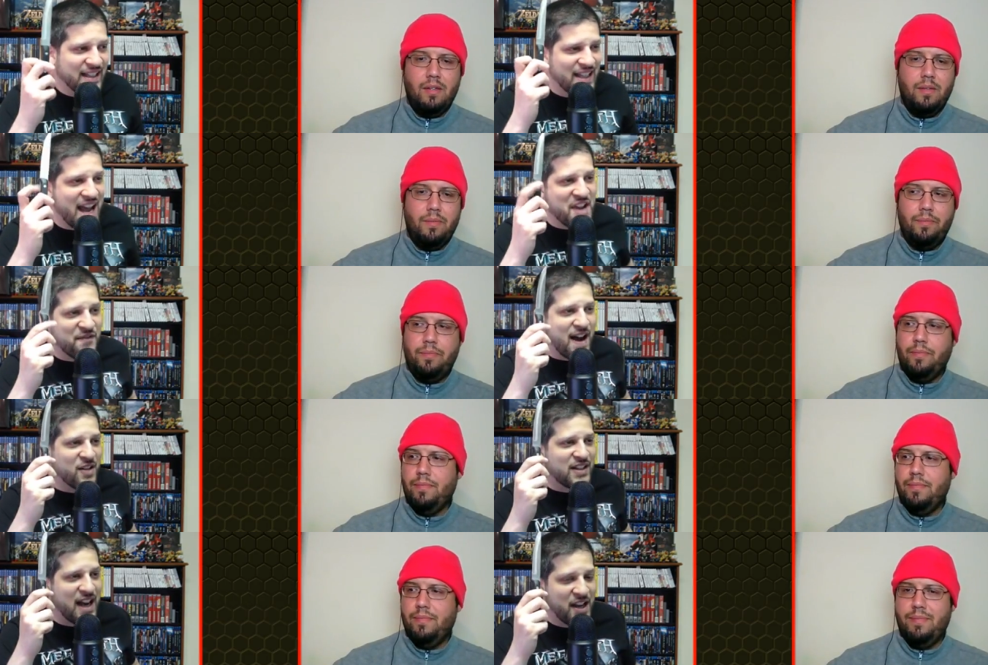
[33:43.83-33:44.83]
Speaker 1: knife
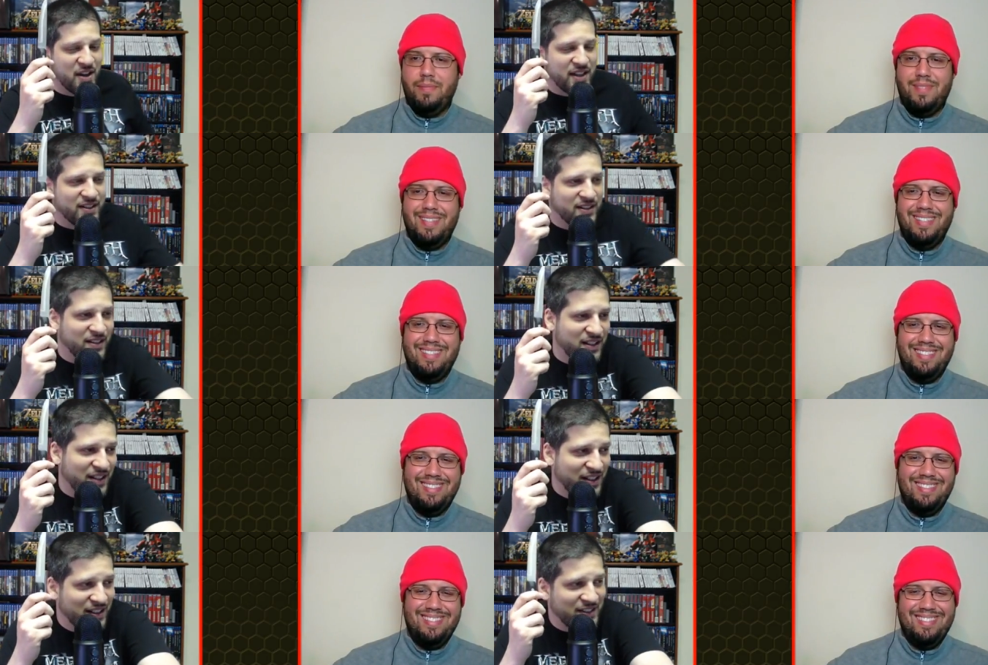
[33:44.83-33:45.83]
out, Caleones,
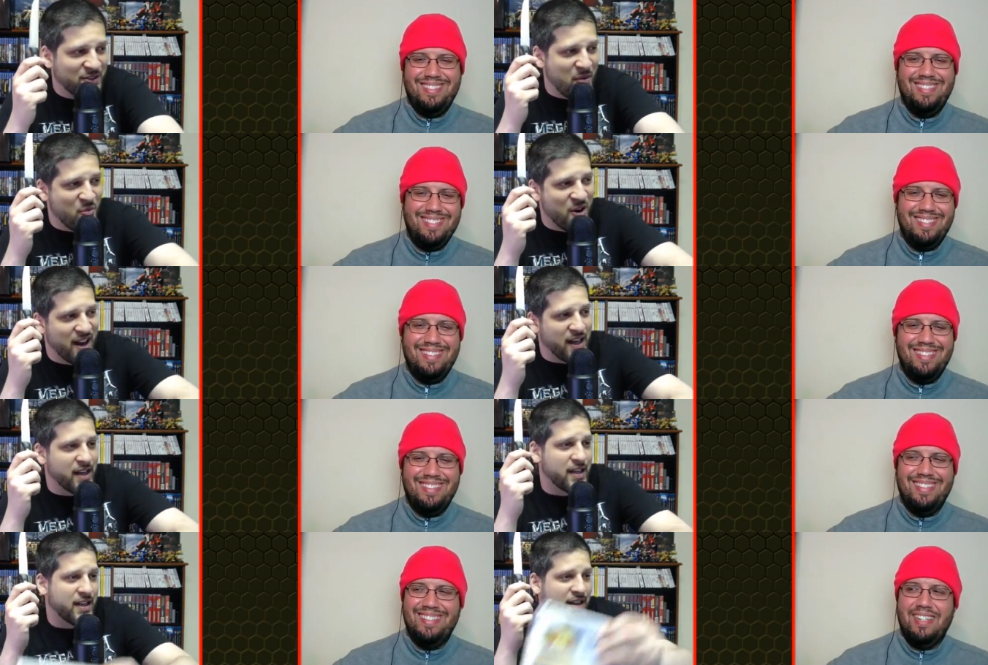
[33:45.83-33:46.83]
so I'm ready.
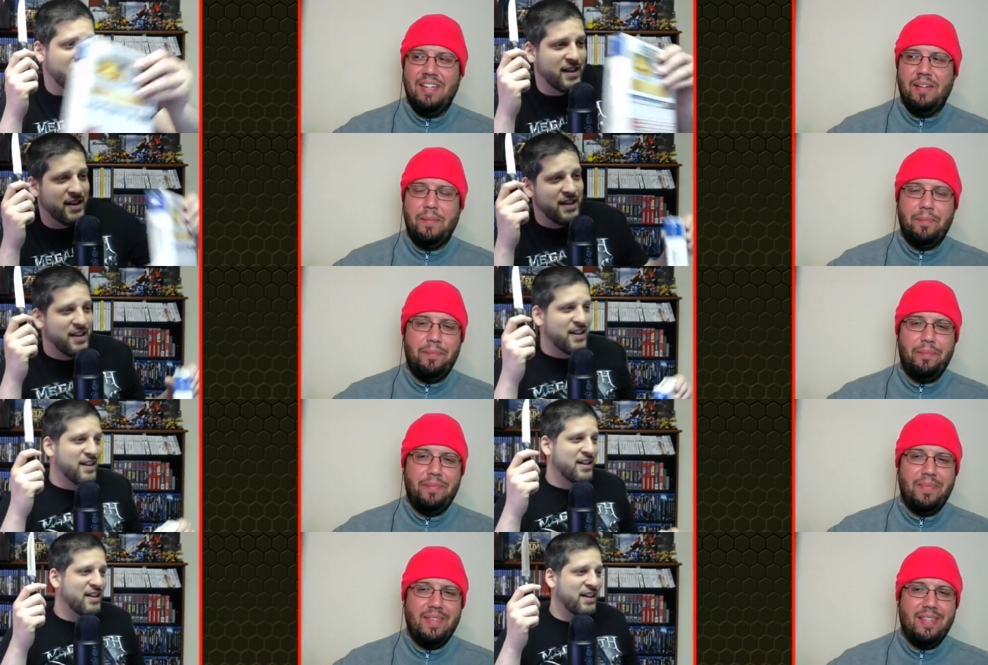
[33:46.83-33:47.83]

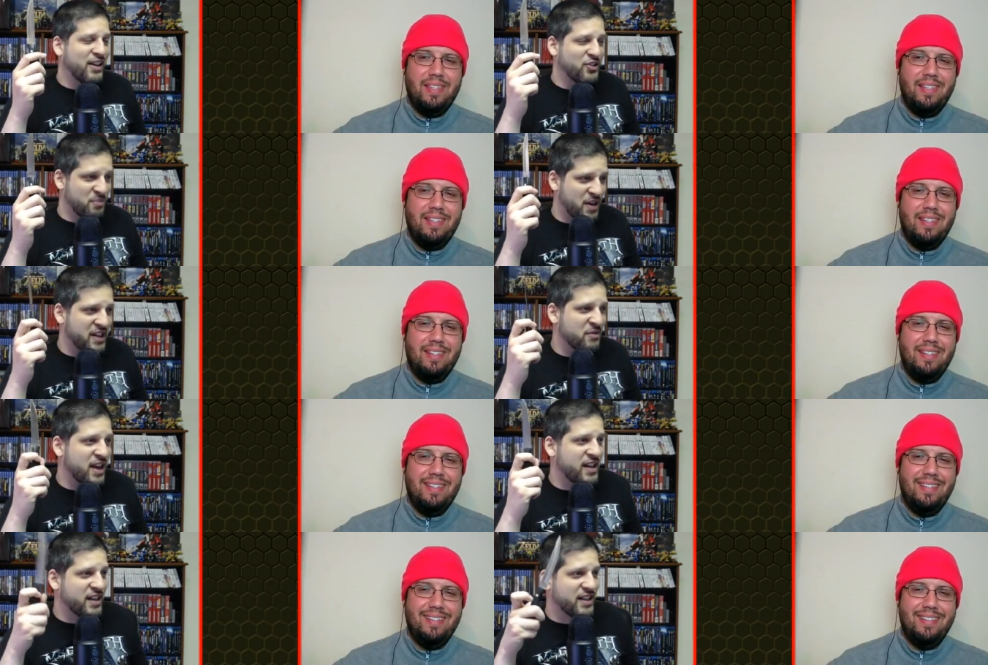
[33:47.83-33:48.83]
Is your buddy
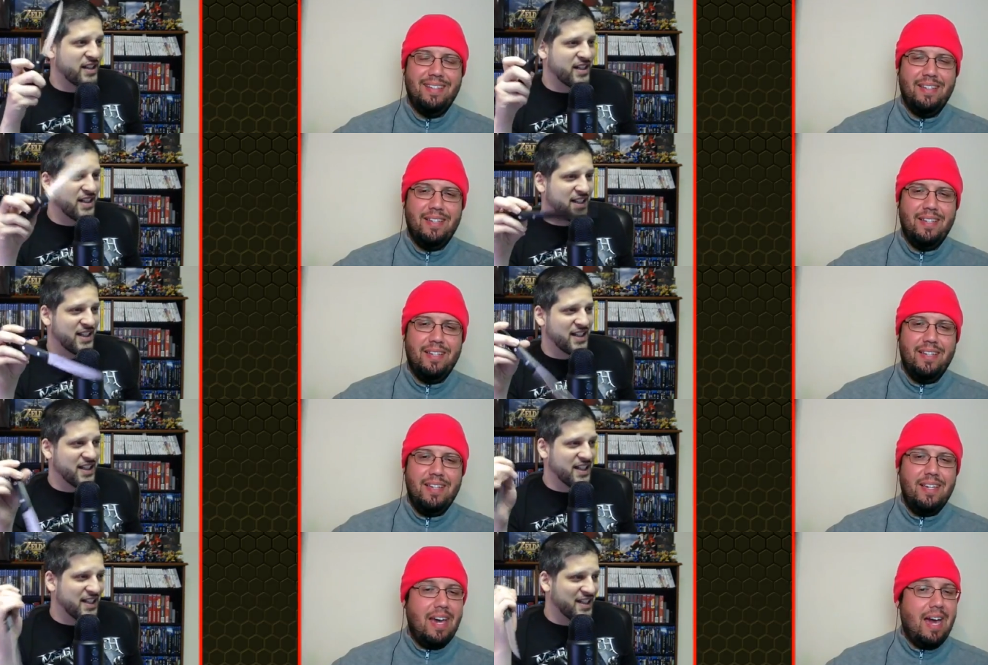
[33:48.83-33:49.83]
ready?
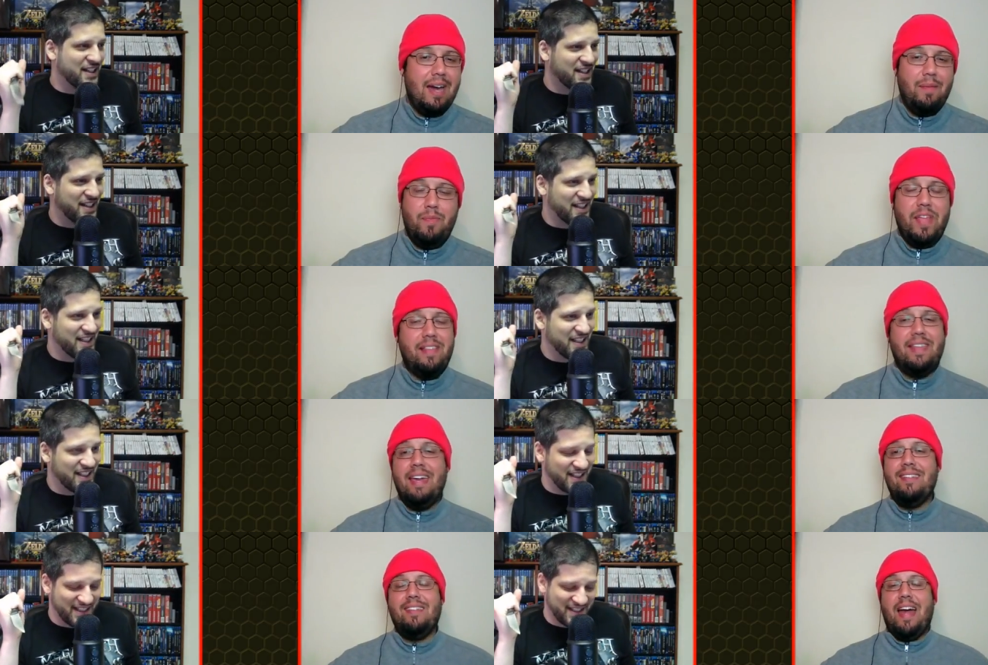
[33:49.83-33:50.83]

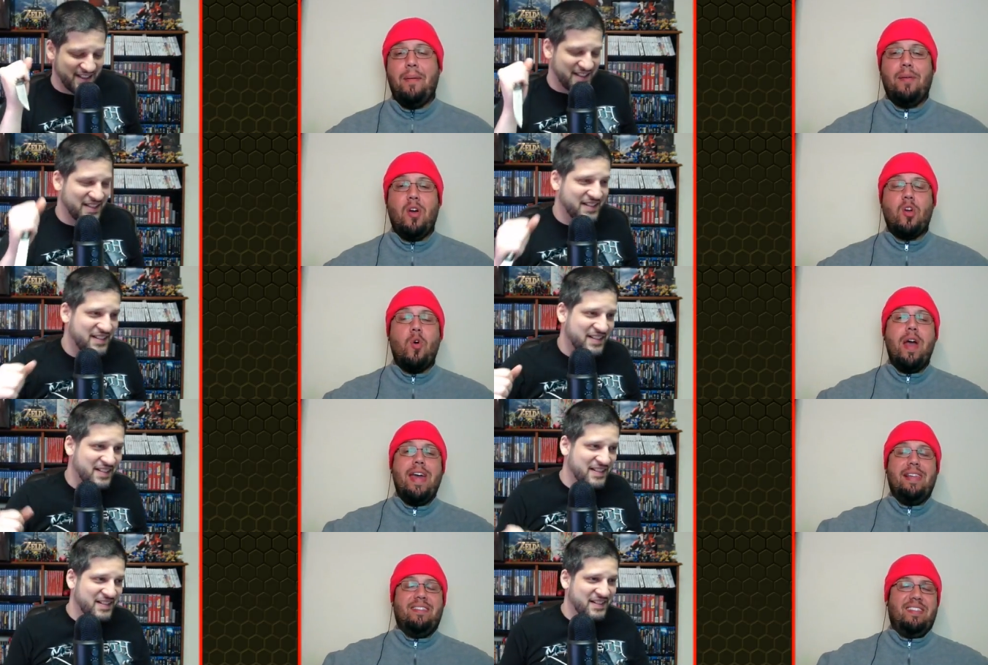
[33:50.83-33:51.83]
Speaker 2: Dantes, I'm going to
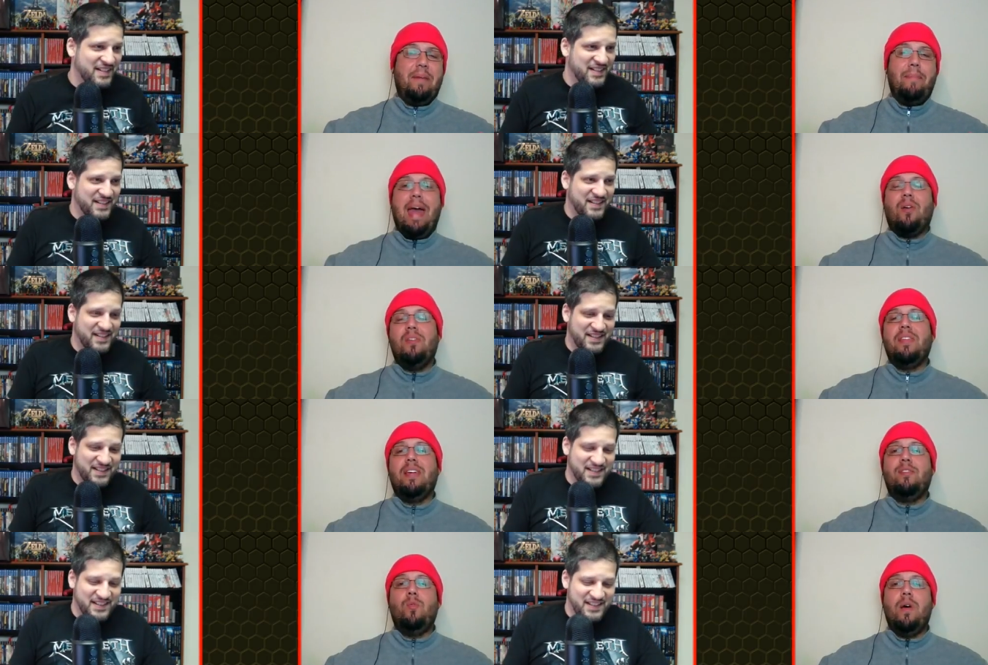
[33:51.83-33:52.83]
go ahead and step back
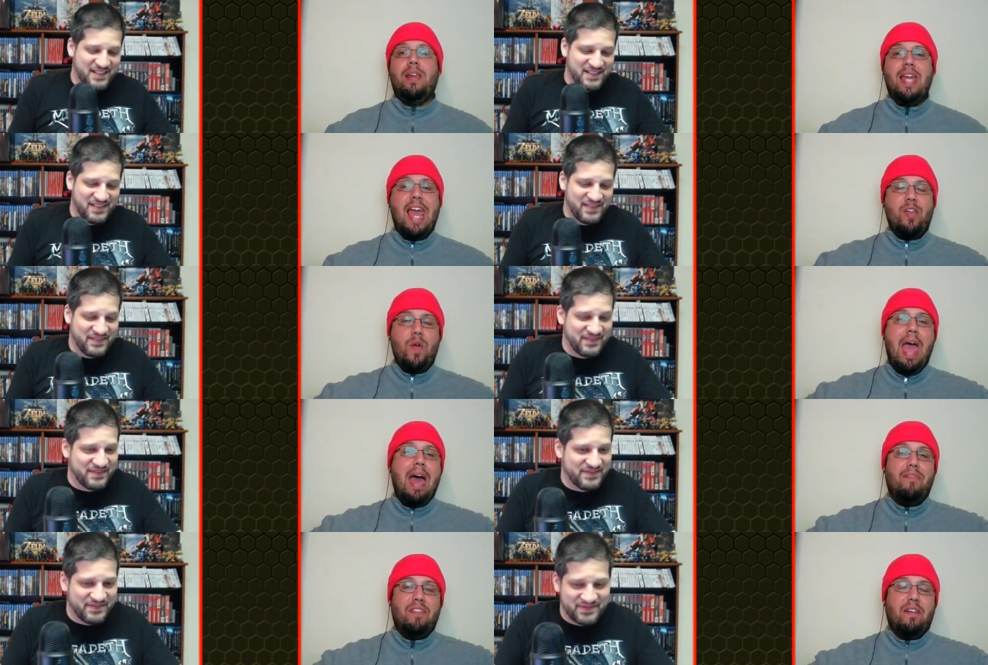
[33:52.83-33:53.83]
on this one, and you
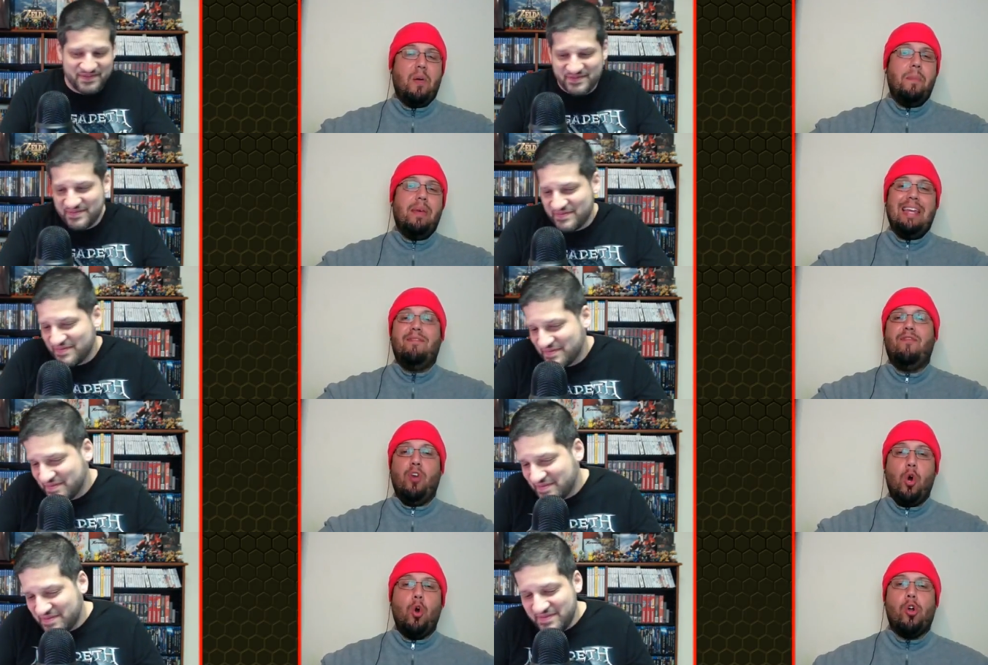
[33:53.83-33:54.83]
have the complete
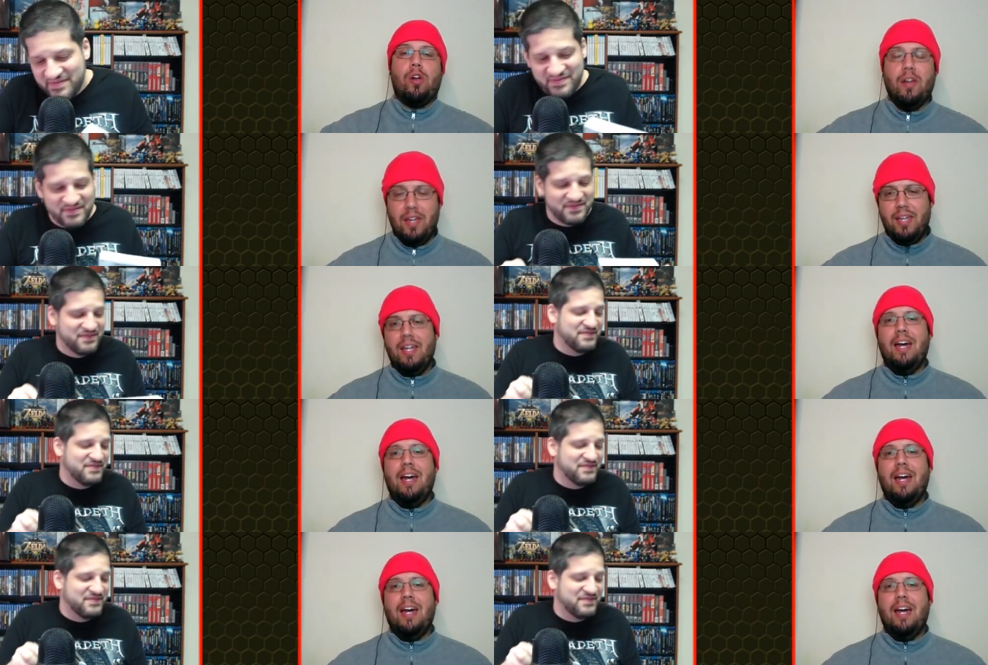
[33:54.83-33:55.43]
floor